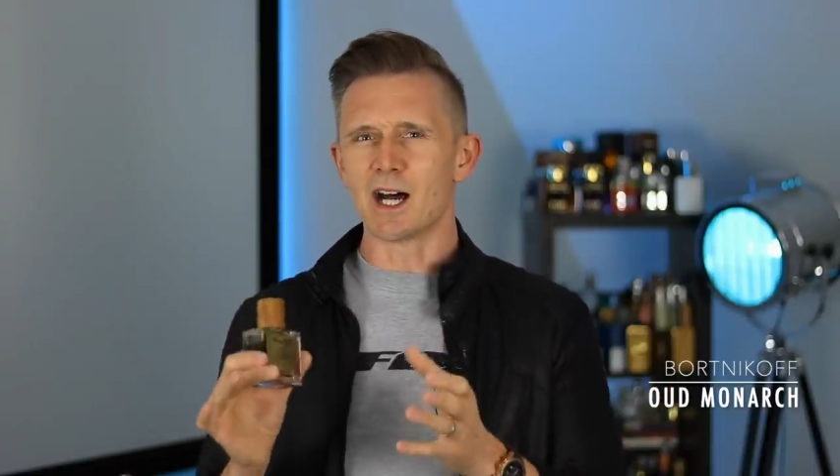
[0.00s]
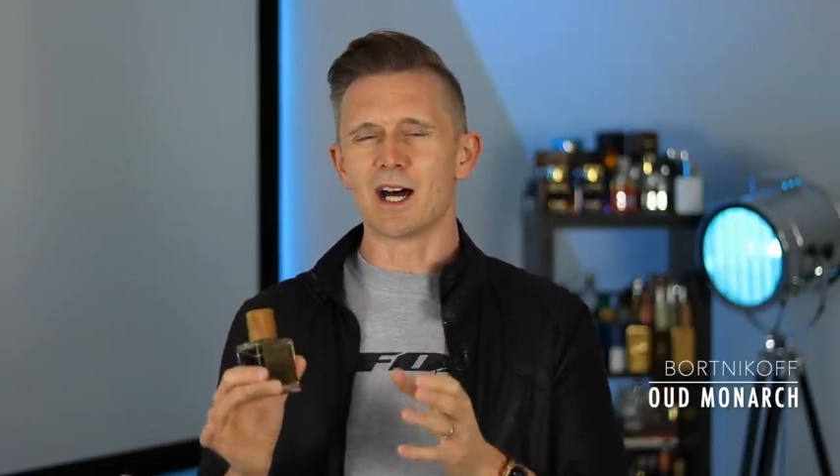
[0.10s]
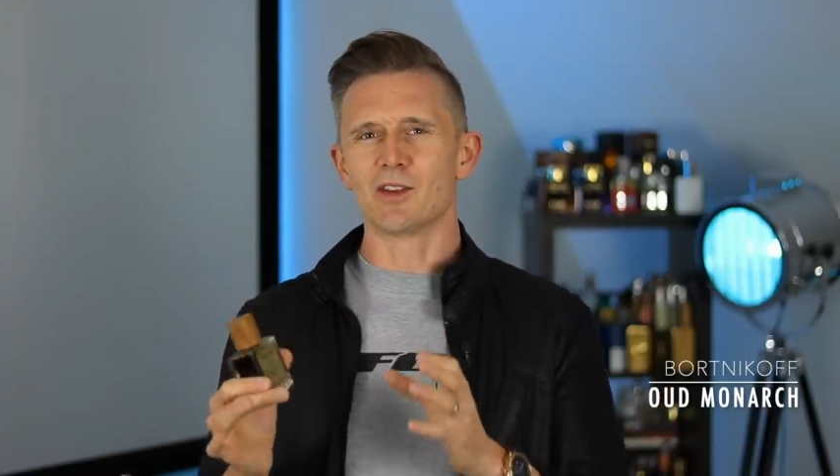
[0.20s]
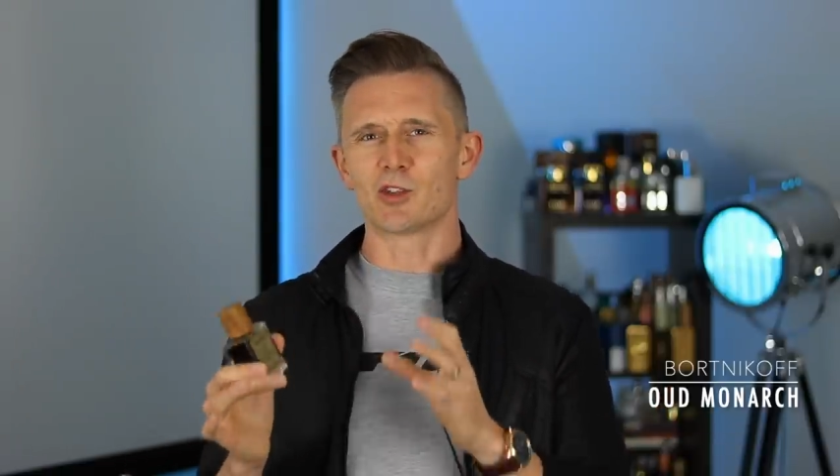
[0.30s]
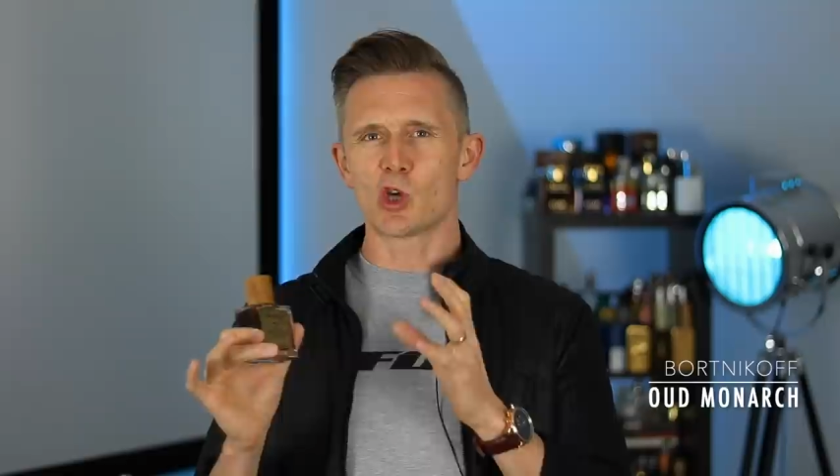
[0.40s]

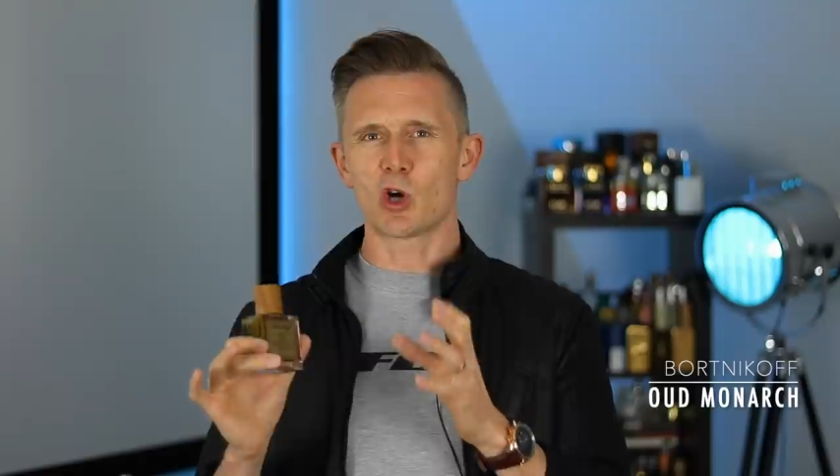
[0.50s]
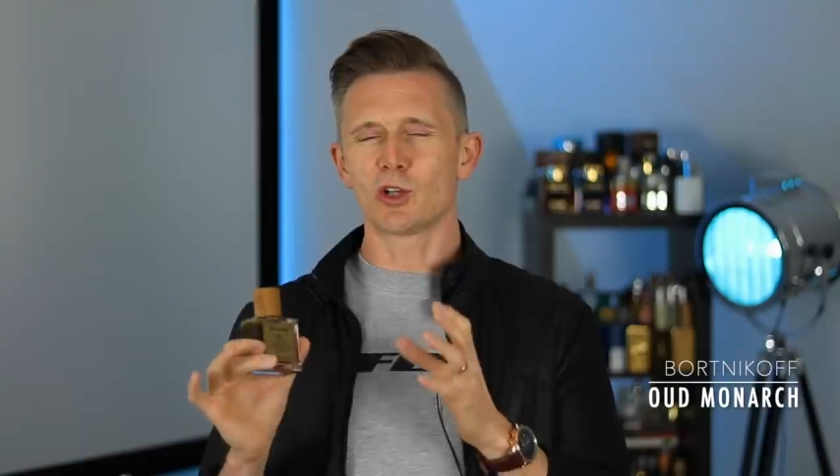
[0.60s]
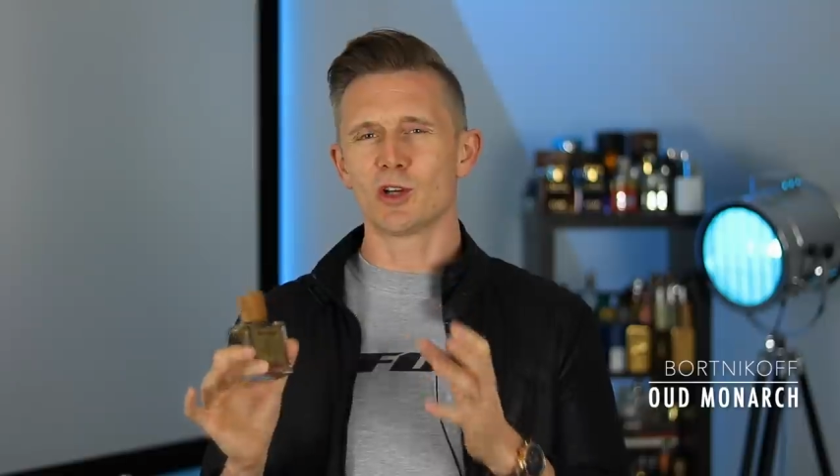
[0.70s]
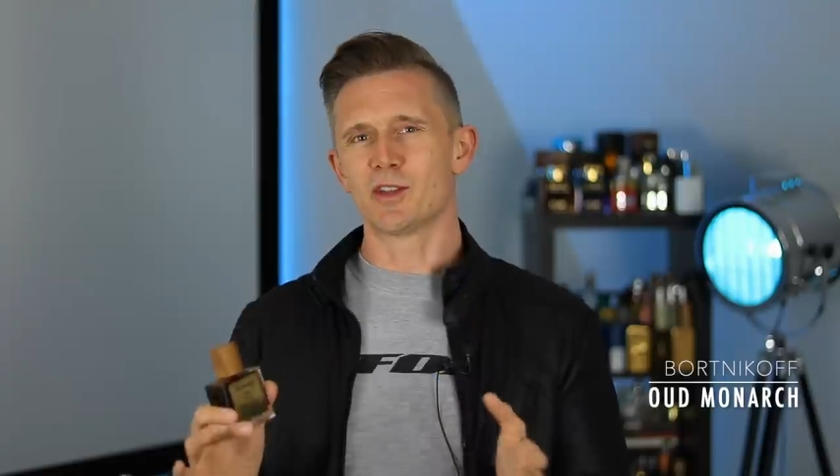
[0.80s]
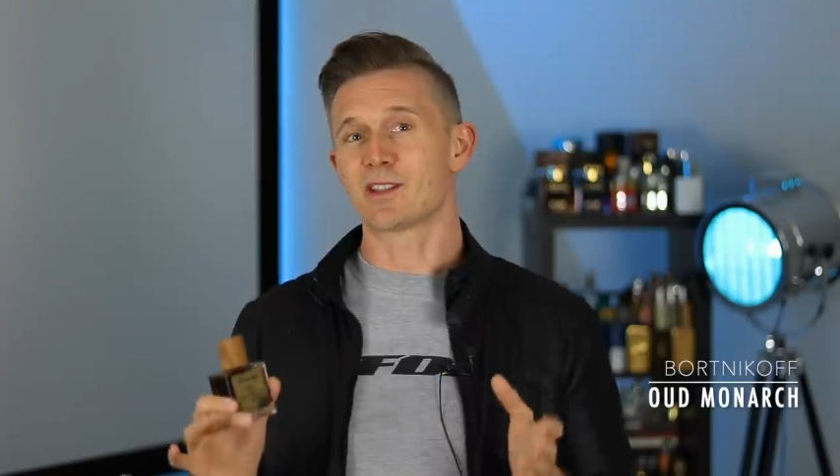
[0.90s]
and the
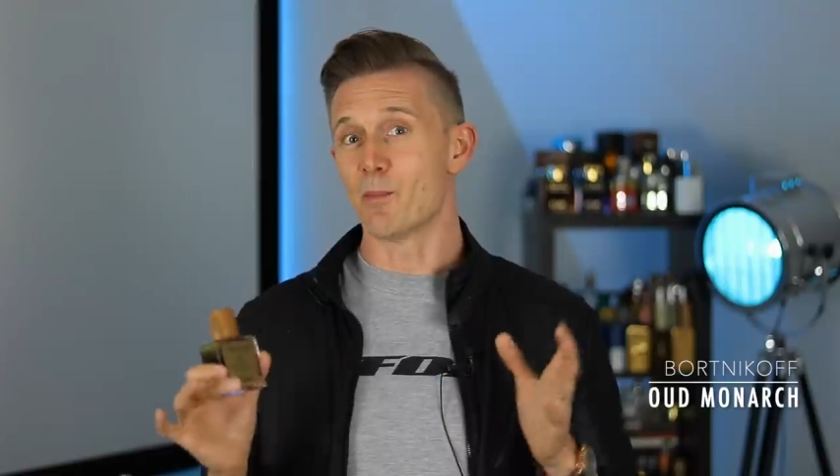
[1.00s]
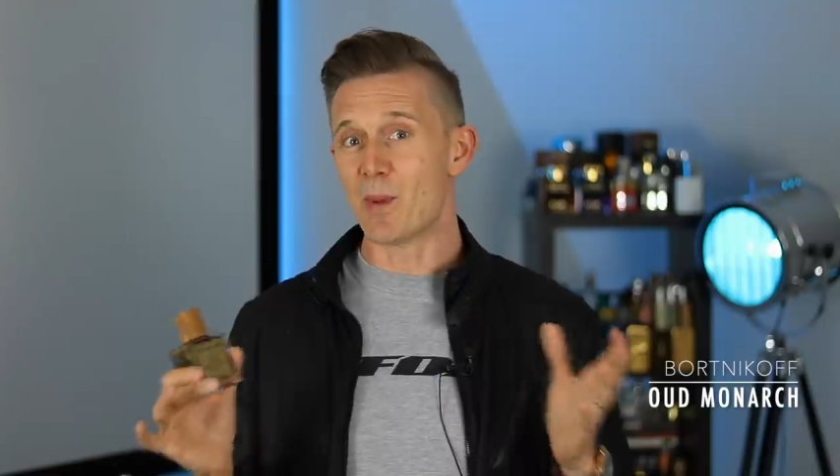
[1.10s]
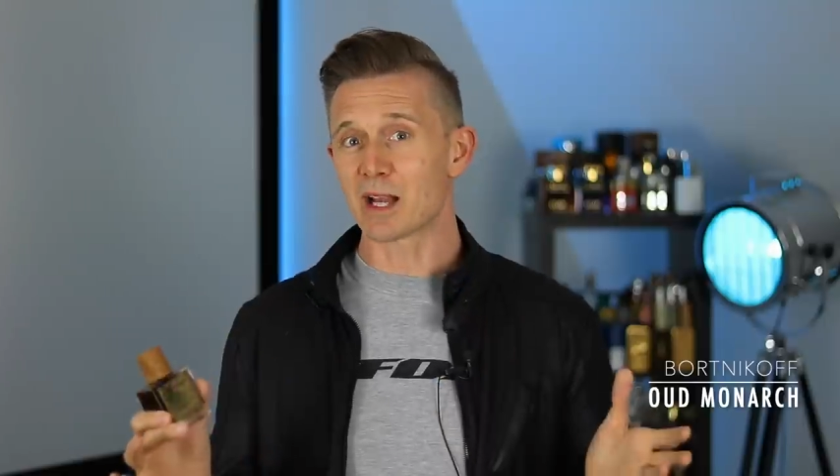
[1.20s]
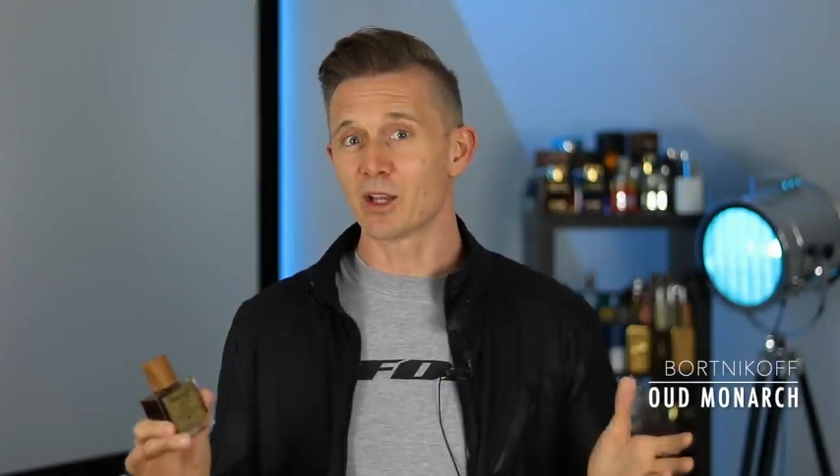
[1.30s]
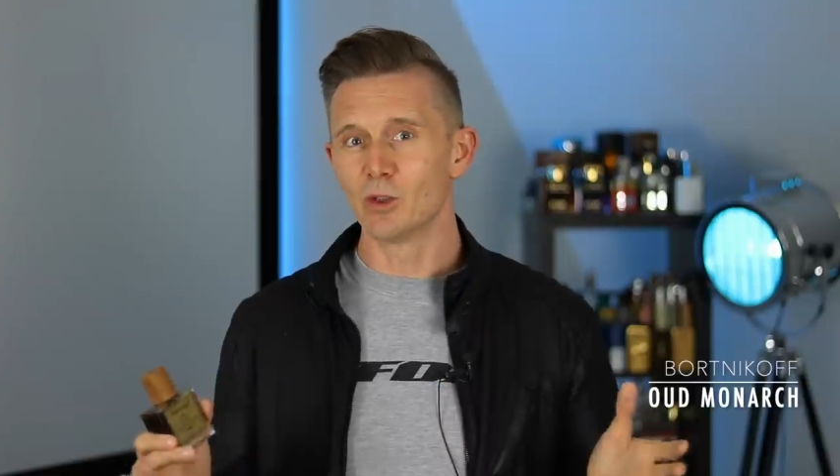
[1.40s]
chocolate and the
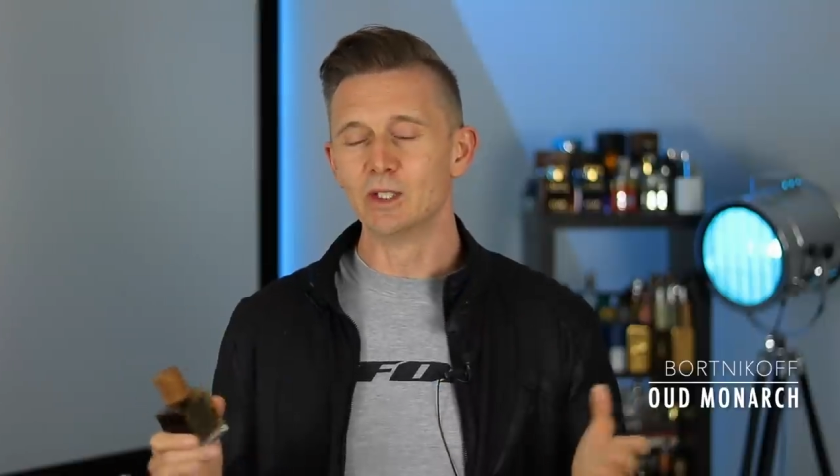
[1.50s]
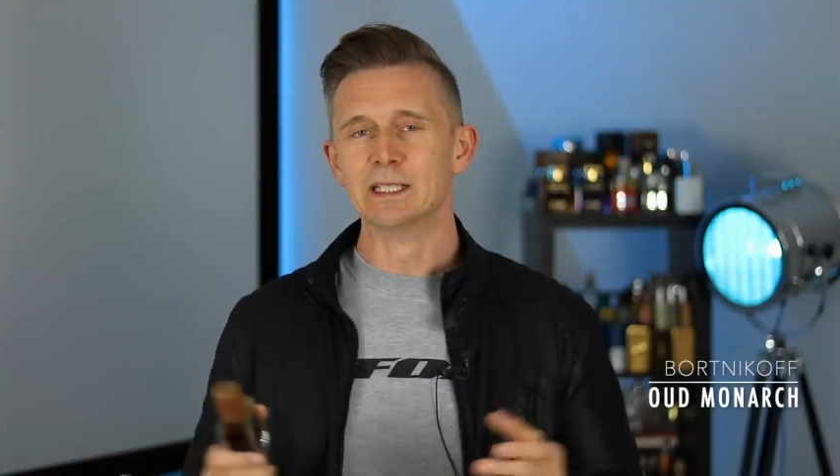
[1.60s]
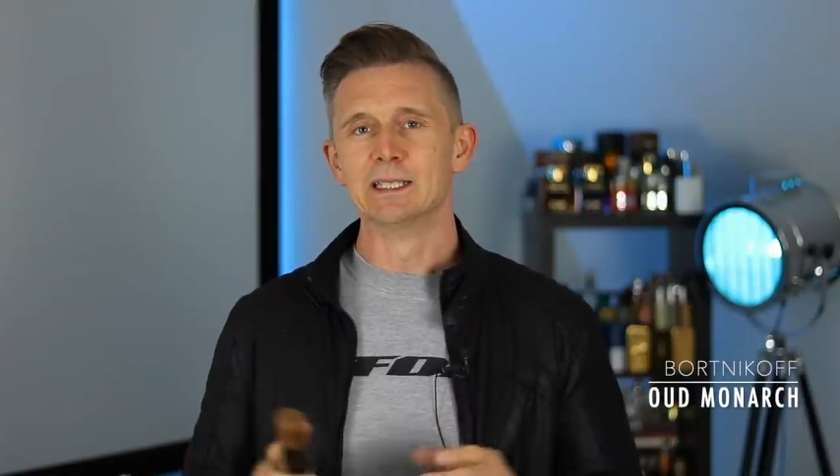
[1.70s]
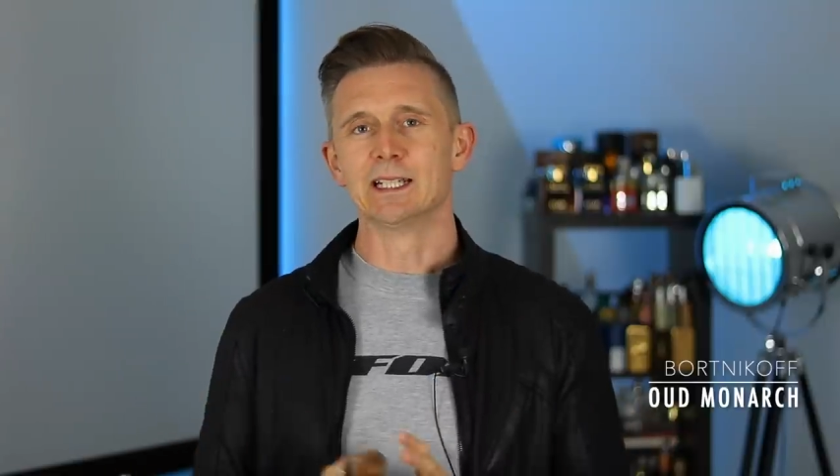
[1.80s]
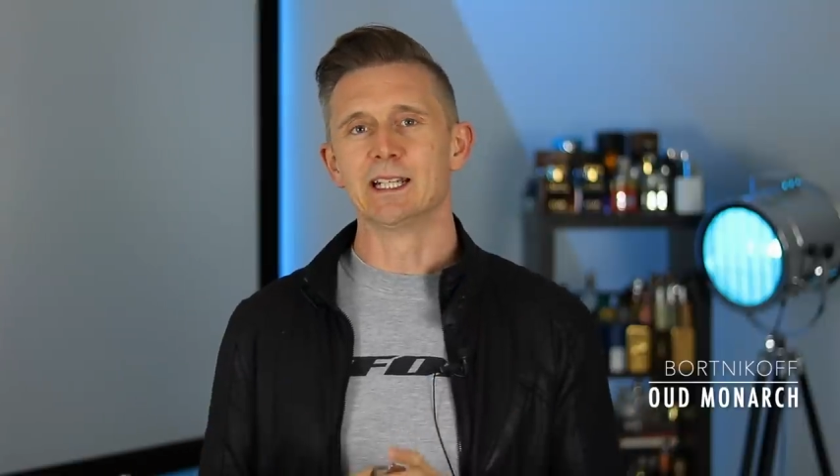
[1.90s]
tobacco
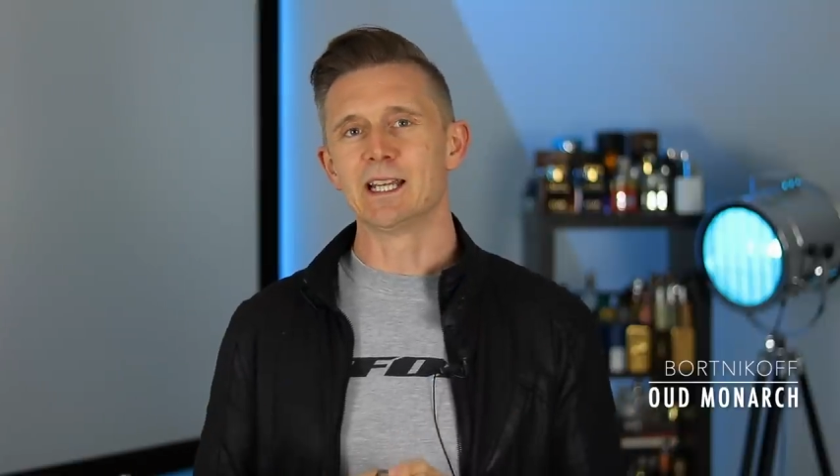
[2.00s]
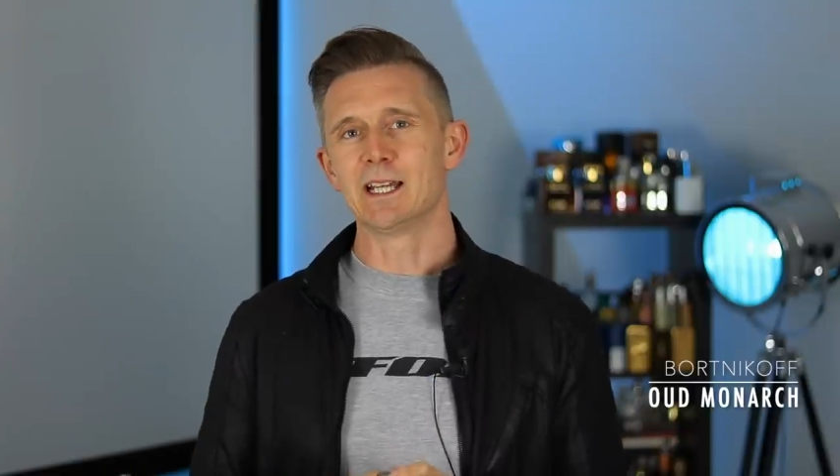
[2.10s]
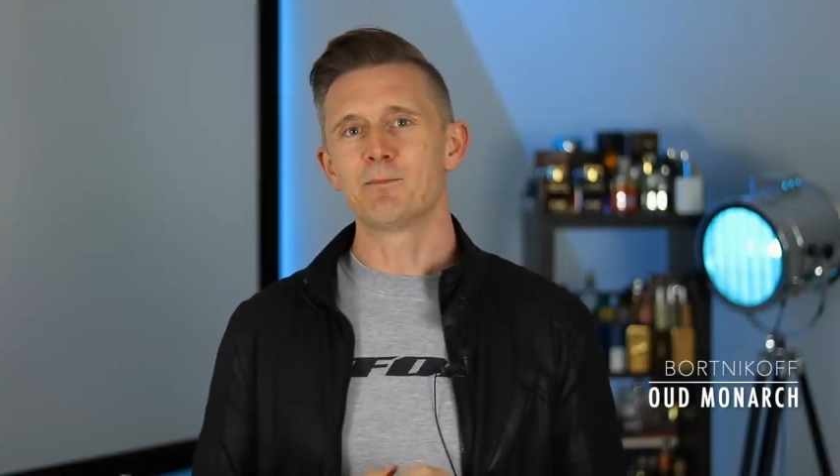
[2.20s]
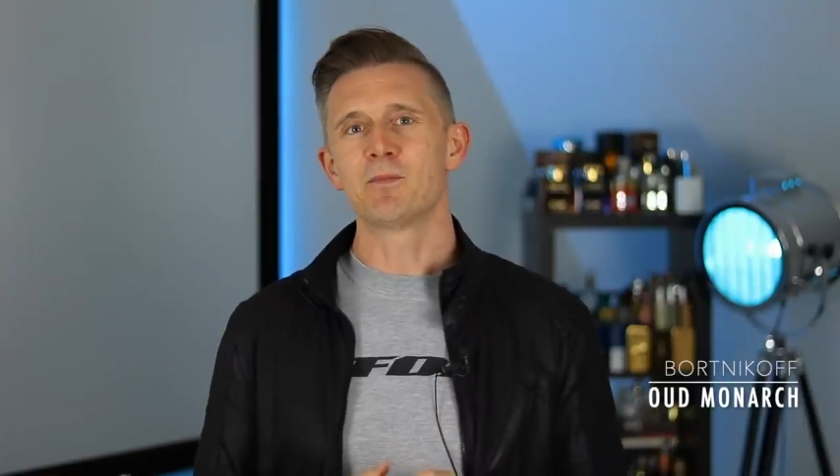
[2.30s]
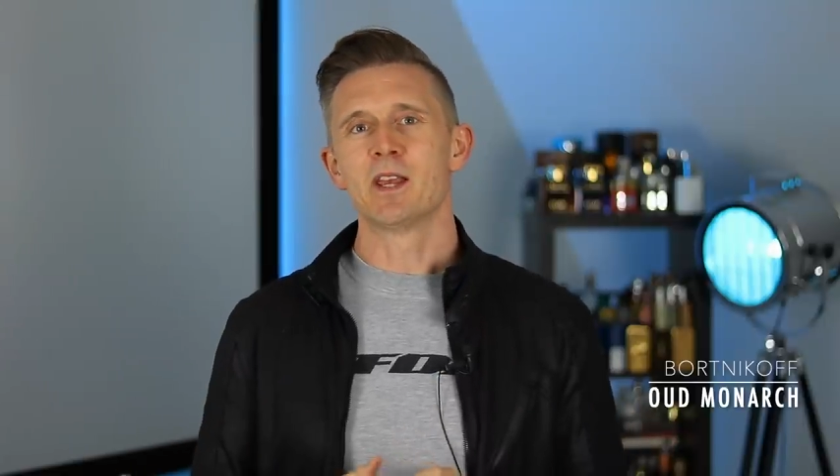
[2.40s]
in here.